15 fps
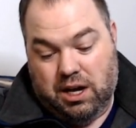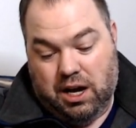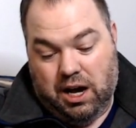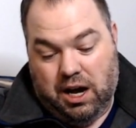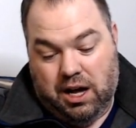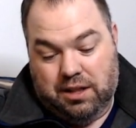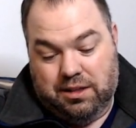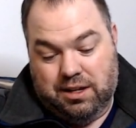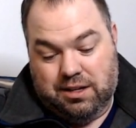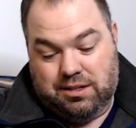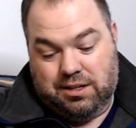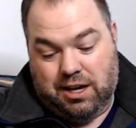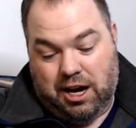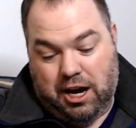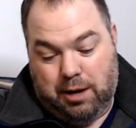on
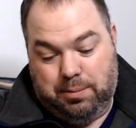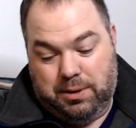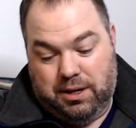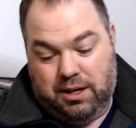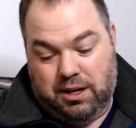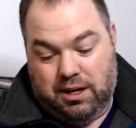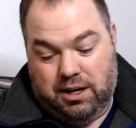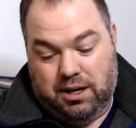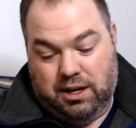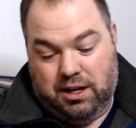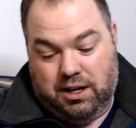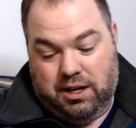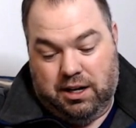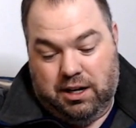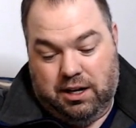this copy
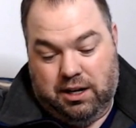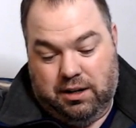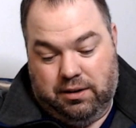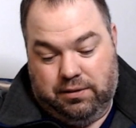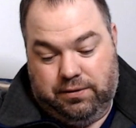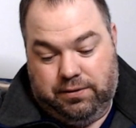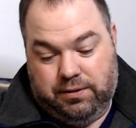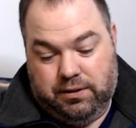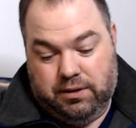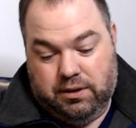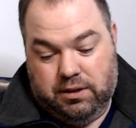of